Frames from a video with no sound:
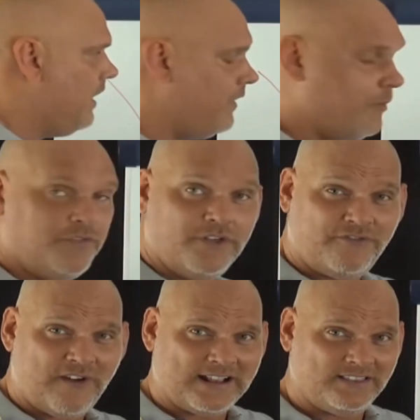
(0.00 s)
The
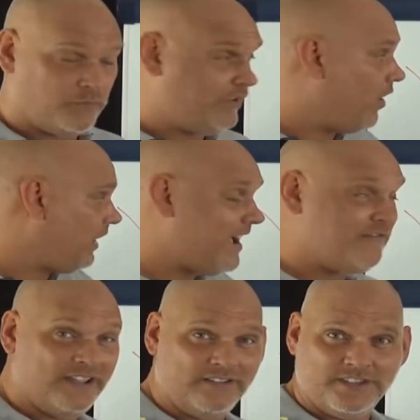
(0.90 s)
fact we all have
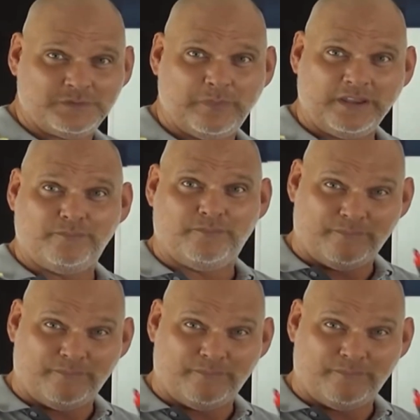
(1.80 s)
it, this big